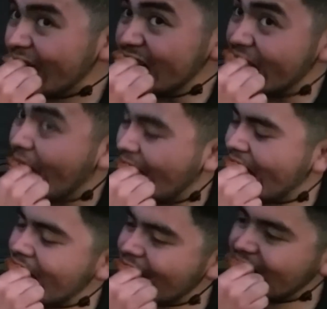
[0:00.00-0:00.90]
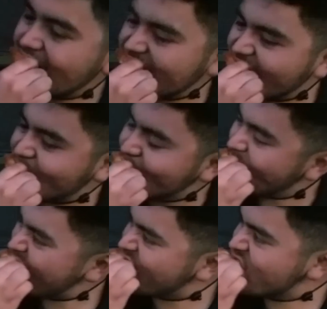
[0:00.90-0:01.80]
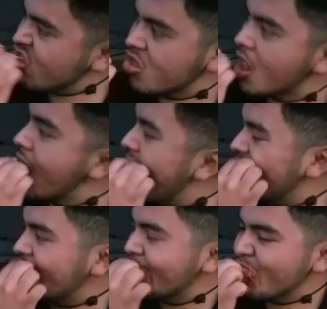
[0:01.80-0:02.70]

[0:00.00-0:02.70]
All right, man. Thanks, man. All right, no problem.